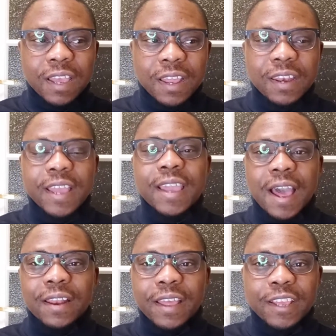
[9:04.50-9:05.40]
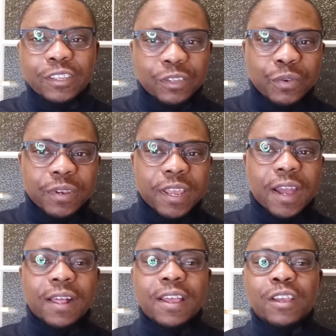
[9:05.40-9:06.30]
Legal
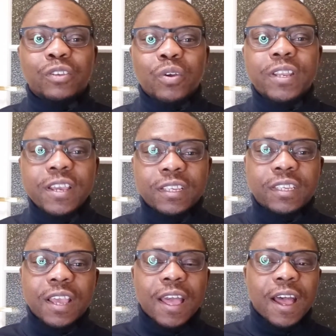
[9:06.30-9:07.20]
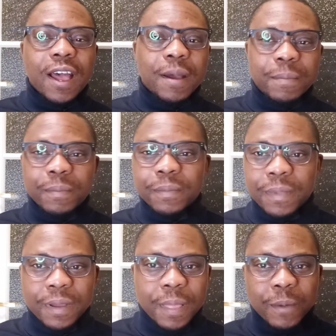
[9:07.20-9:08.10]
Estonia. So this
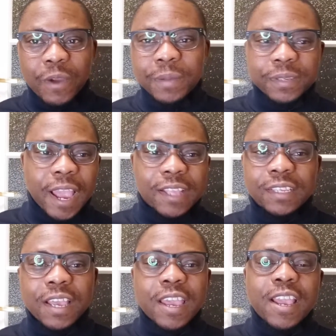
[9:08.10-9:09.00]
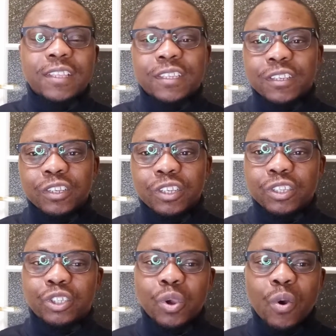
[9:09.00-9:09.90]
website, it
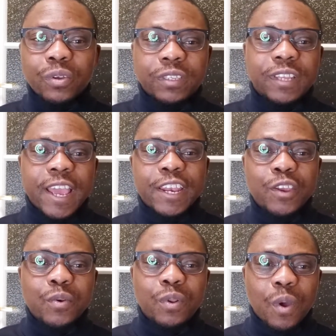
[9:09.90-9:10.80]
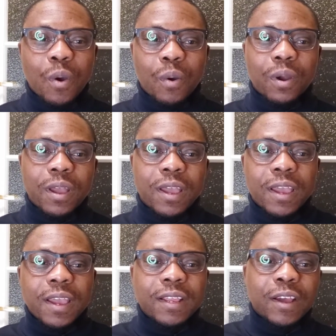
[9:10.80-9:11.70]
shows the new law
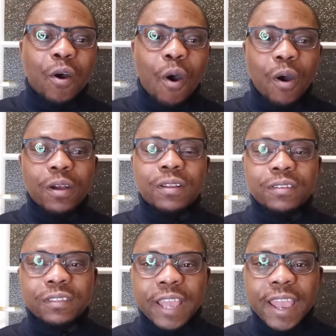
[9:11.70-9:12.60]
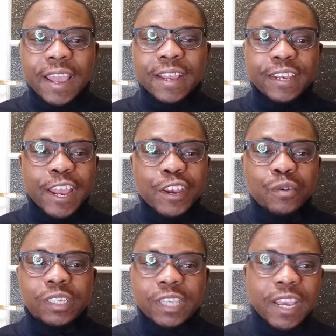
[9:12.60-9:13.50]
or the
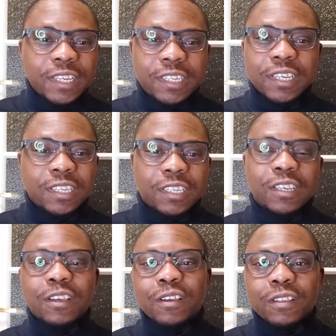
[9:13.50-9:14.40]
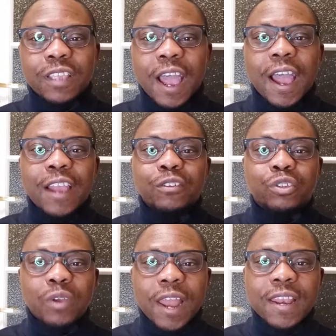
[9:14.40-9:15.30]
new changes that are
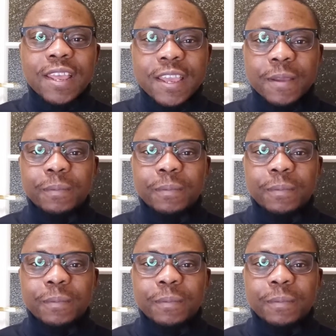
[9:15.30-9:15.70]
usually